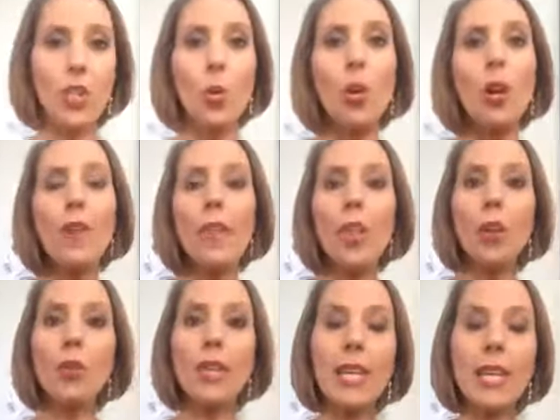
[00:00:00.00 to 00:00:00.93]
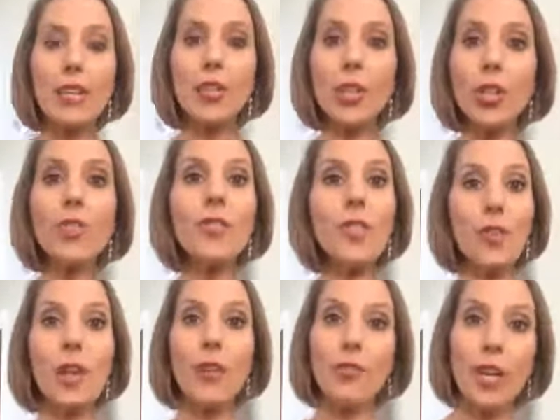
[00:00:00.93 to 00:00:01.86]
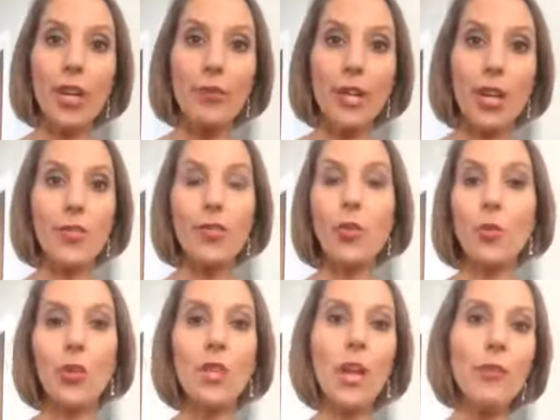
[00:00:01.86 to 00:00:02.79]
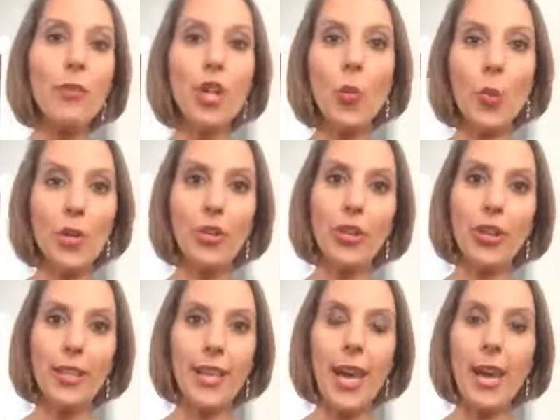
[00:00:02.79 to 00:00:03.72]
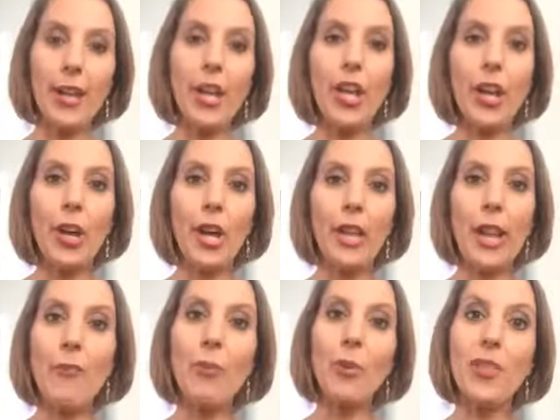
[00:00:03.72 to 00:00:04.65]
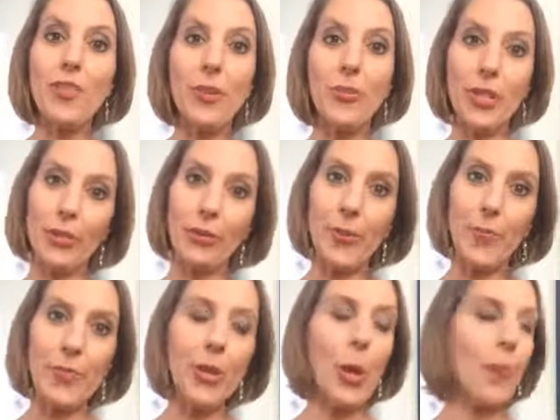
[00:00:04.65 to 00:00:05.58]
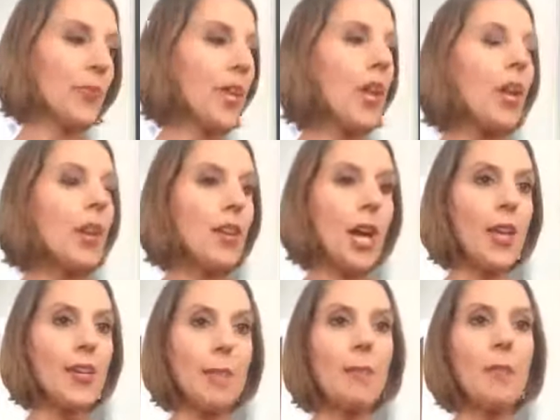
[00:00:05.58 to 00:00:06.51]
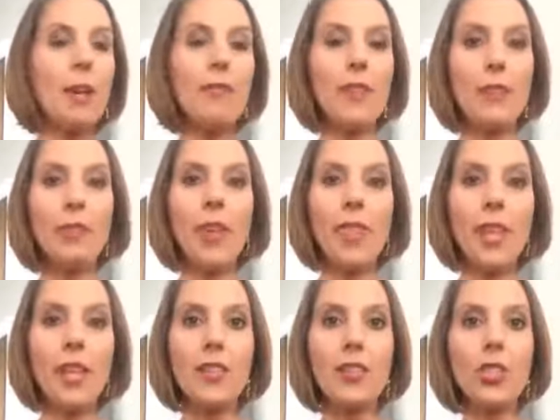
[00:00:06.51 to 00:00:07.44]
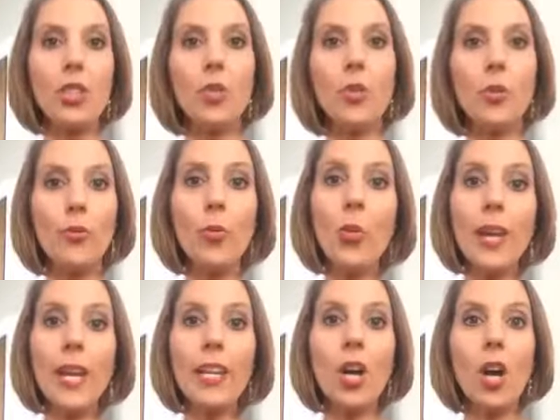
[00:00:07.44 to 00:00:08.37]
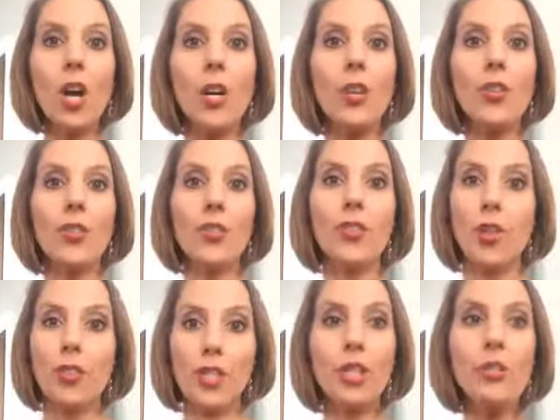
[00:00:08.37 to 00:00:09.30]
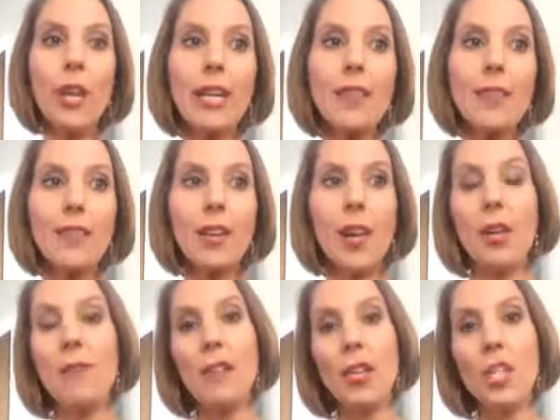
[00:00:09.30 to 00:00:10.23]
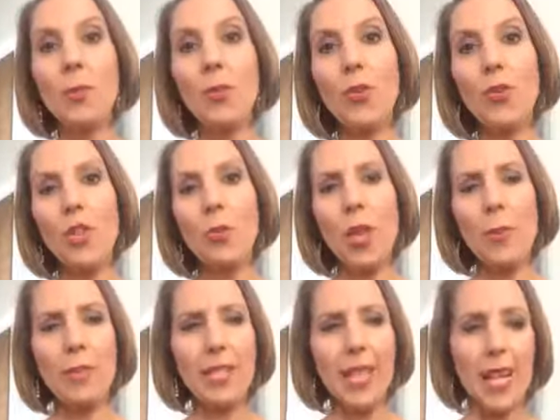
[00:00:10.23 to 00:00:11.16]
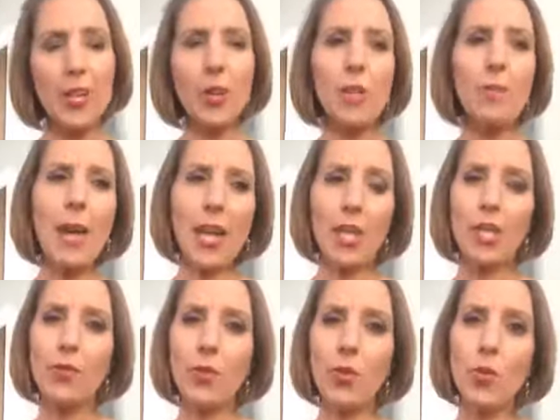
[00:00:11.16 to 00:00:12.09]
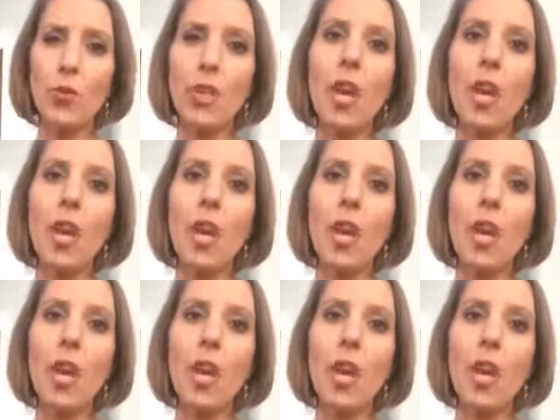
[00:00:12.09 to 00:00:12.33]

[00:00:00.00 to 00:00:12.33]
or they'll eat sugars and they'll have diarrhea. So you never know what you're going to get, and everyone's so different. So some of my favorite things to avoid are the starchy grains and vegetables, so white potatoes, packaged foods,